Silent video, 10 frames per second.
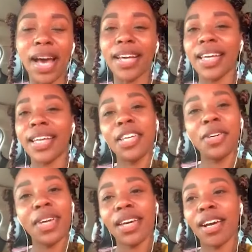I get it.
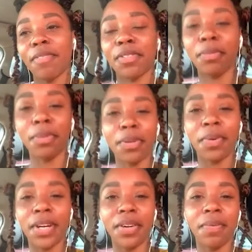You get comfortable
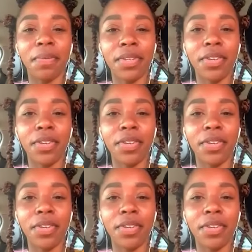where you,